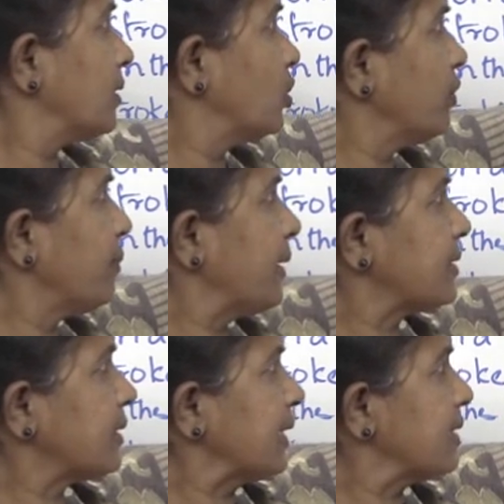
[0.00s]
Do we place
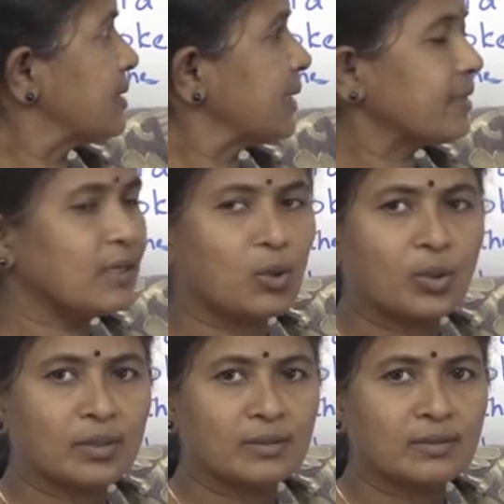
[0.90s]
it inside the
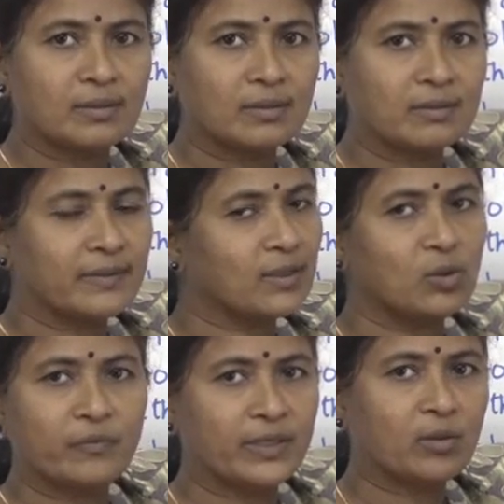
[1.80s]
hook? We
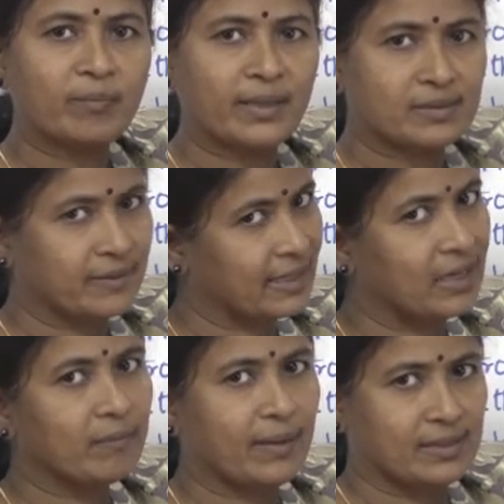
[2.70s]
don't place. We
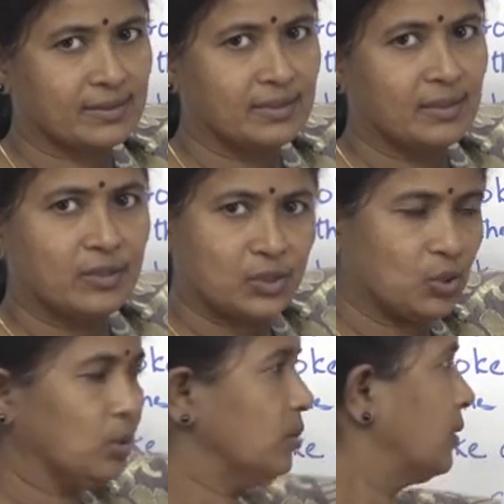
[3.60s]
can't place. So
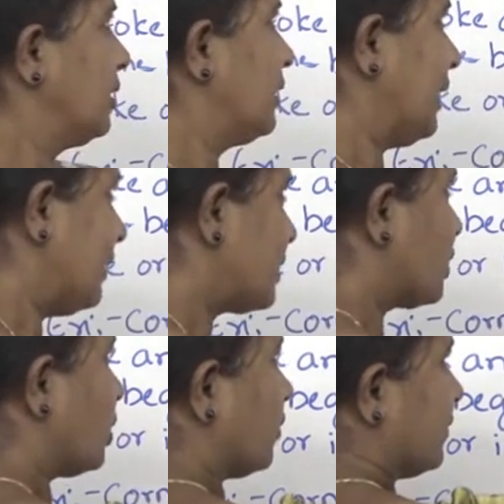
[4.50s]

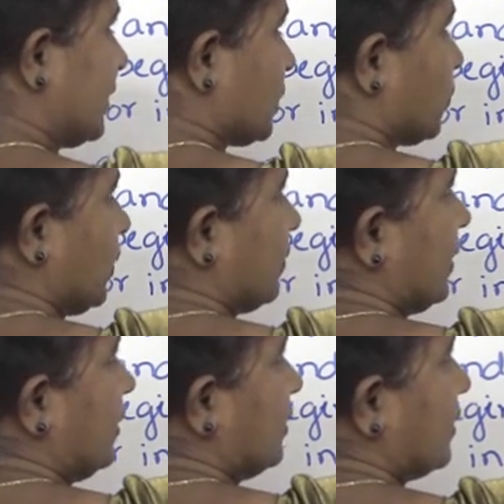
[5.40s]
instead of this vowel,
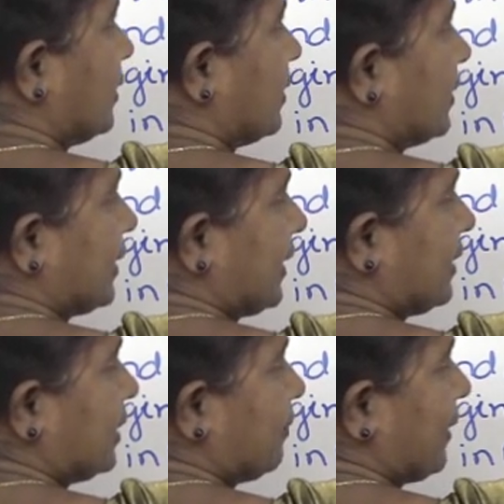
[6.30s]
in
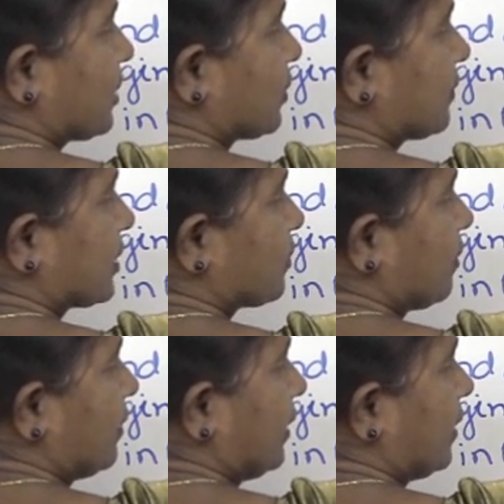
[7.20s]
the place of this
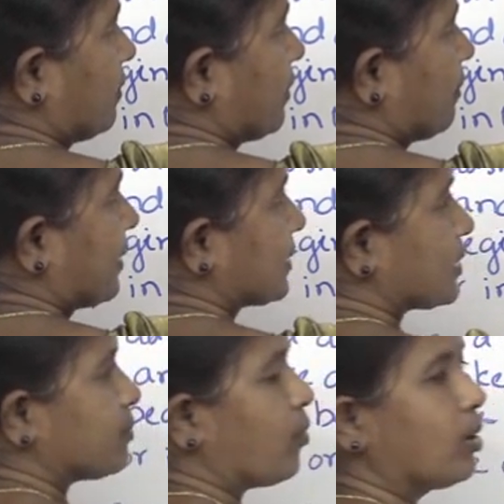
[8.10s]
vowel, we place a
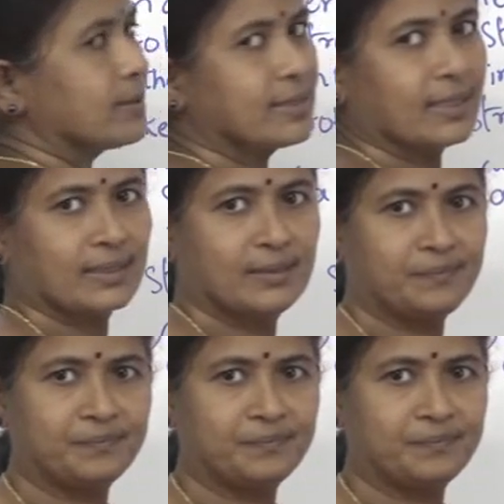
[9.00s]
small circle.